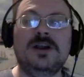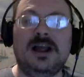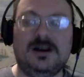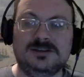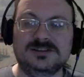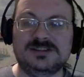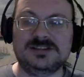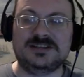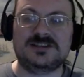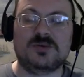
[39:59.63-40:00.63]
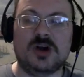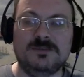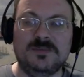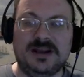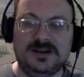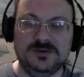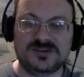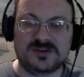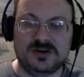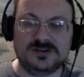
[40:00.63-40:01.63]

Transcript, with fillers: else, it's the problem that you start